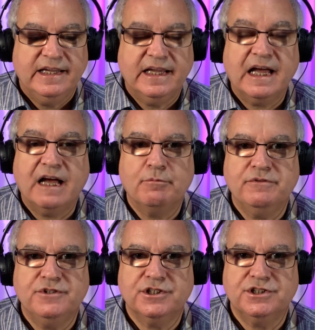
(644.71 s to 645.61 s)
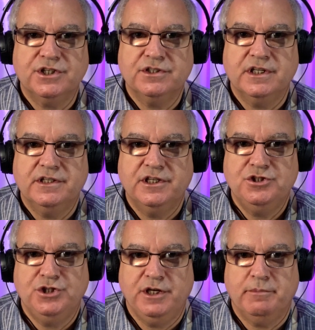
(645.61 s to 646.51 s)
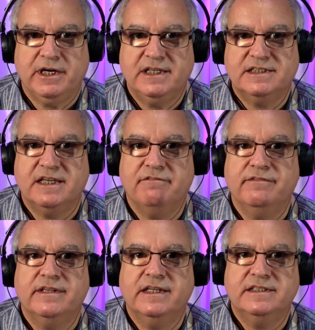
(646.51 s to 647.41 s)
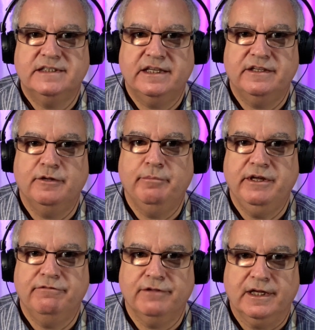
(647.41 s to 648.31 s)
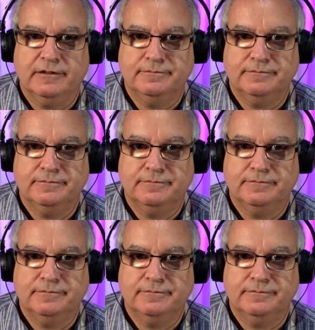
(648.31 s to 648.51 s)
Yeah, and we've just done the G minor 7th instead of the B flat.